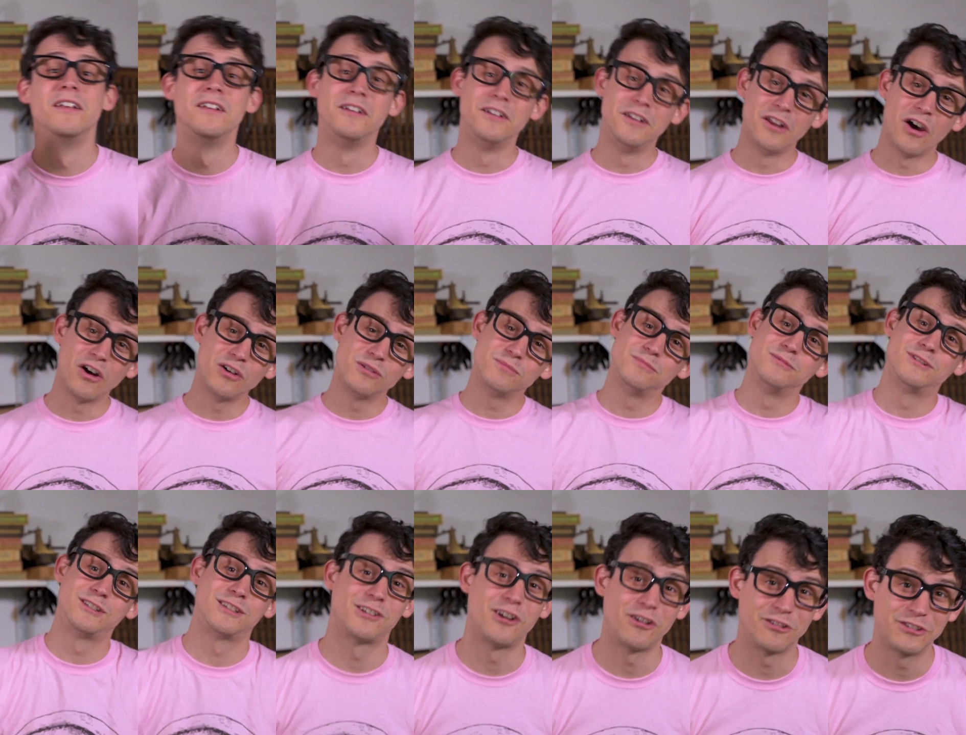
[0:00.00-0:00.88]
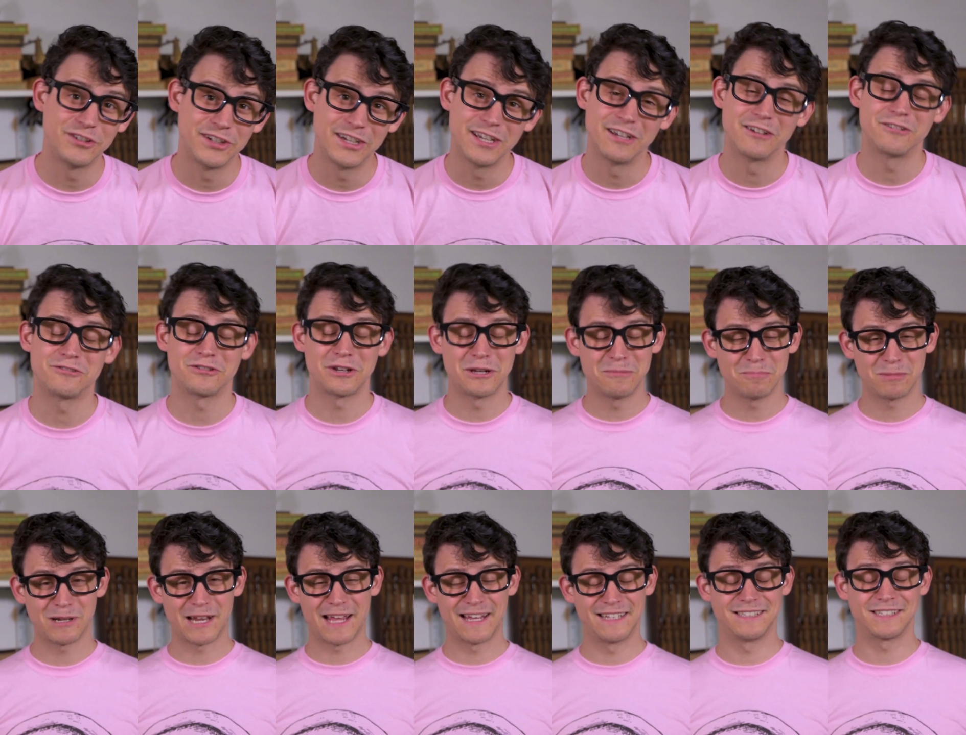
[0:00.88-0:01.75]
No, sorry, green
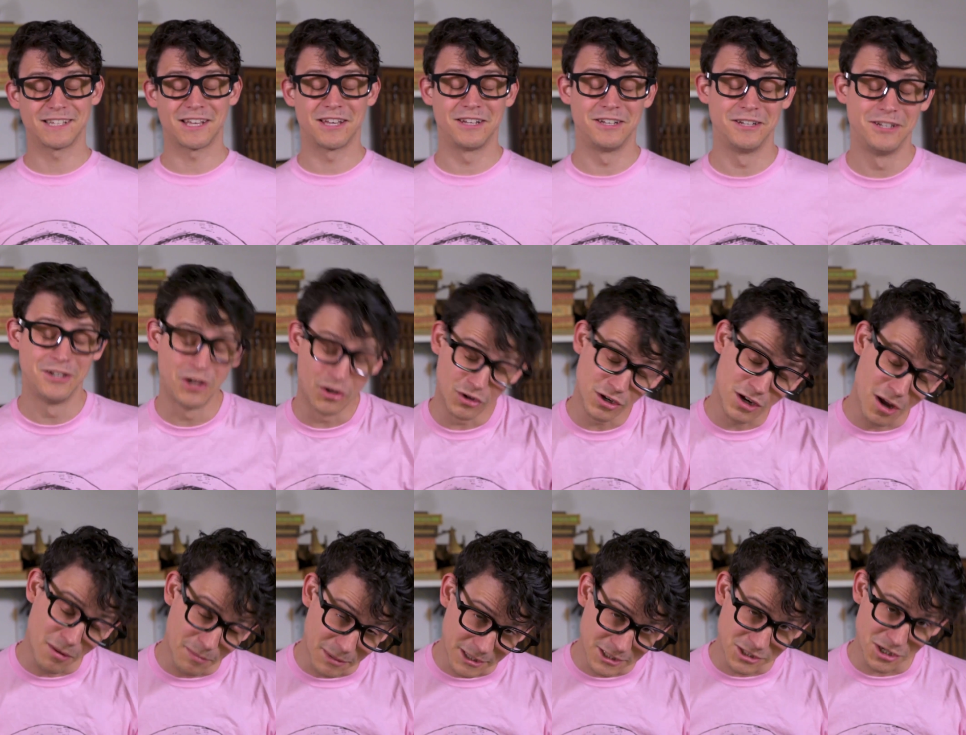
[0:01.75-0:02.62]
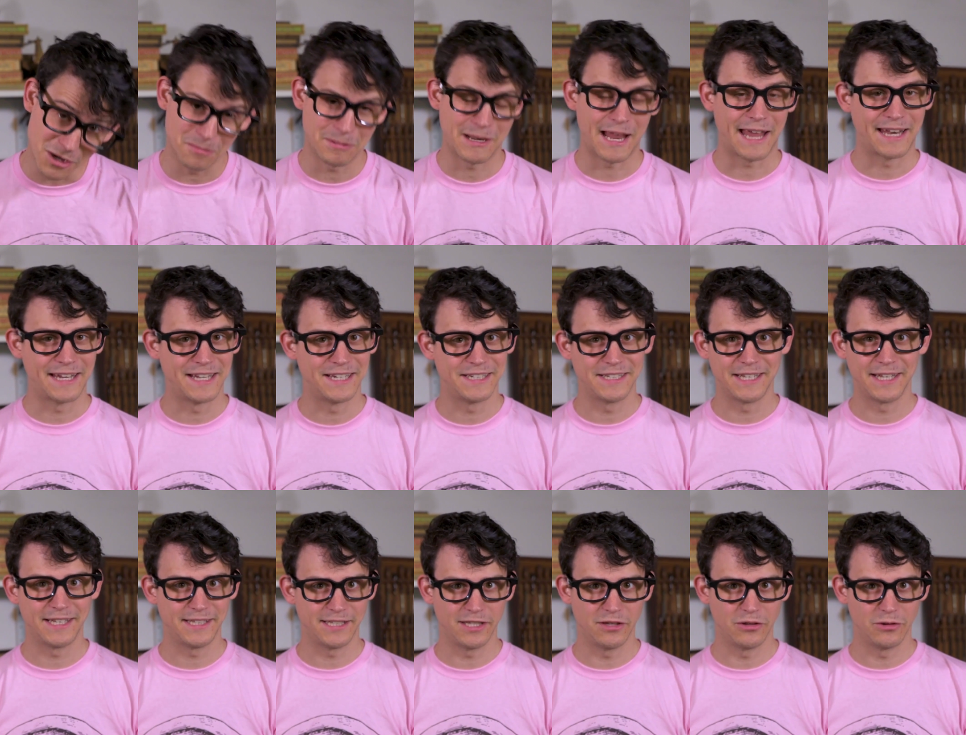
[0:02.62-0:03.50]
planes are not coming to a planet
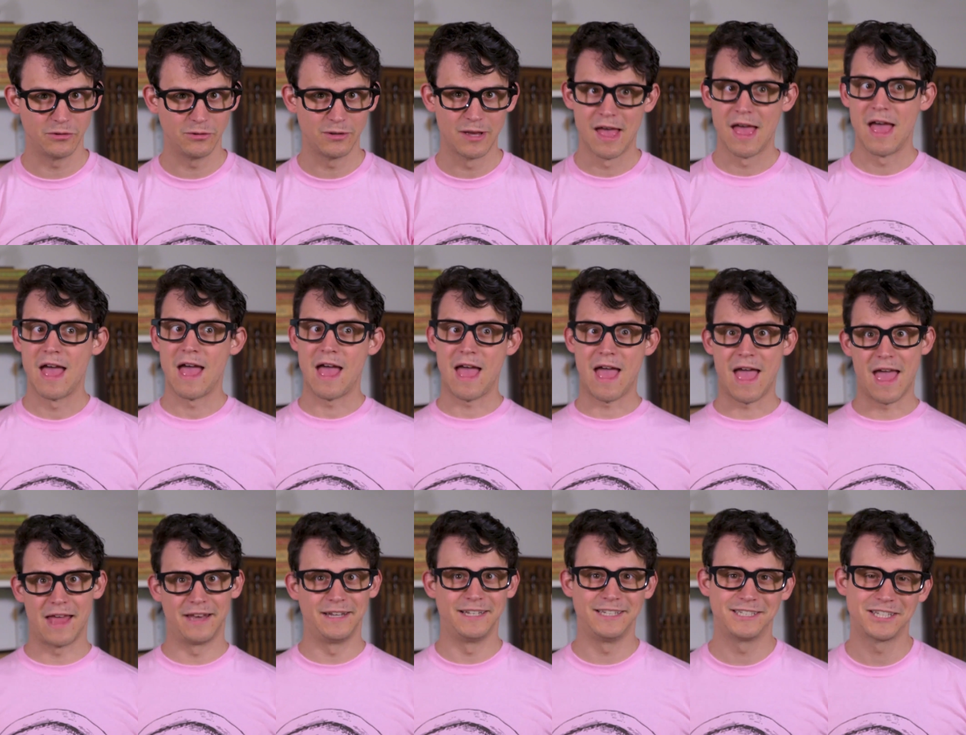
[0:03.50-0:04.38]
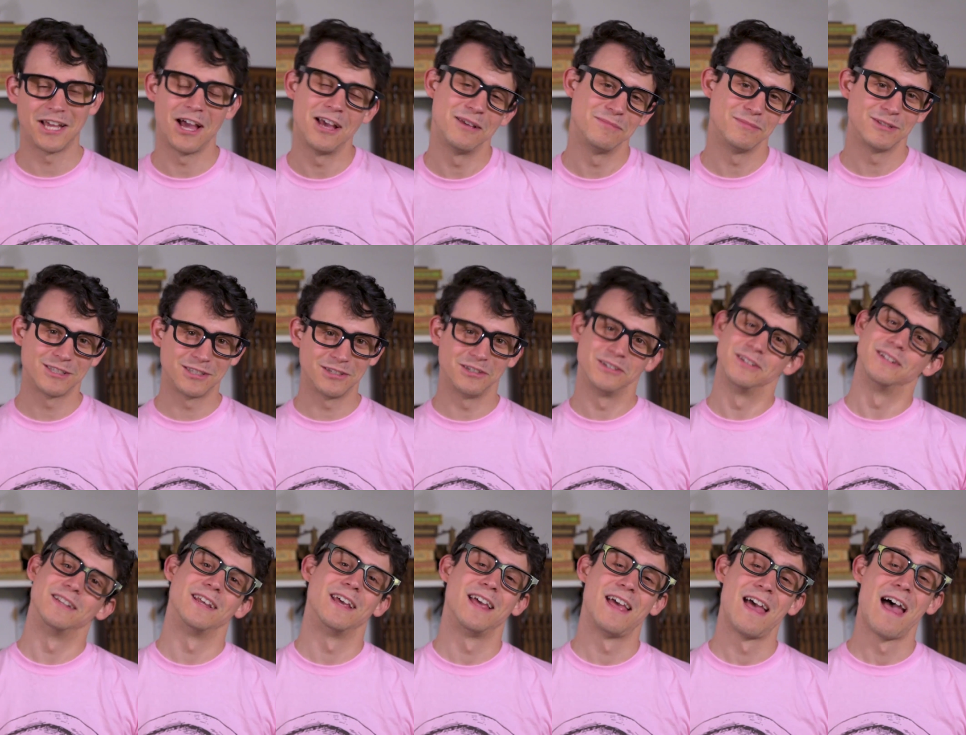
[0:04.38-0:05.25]
near you anytime
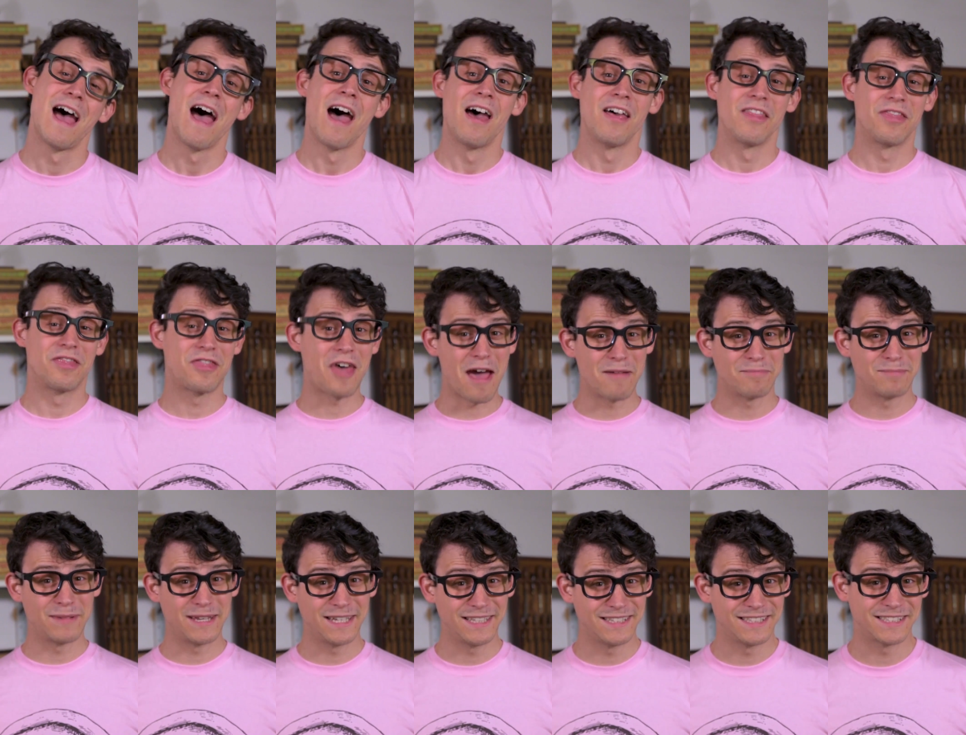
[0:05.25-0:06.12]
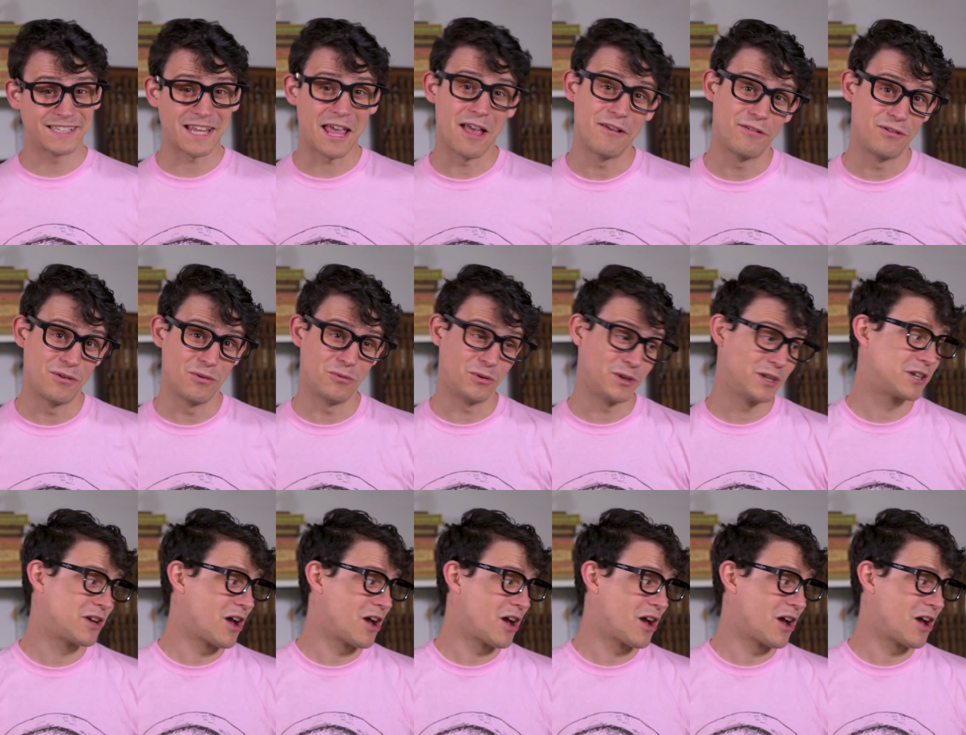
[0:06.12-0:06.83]
soon. That means if you want to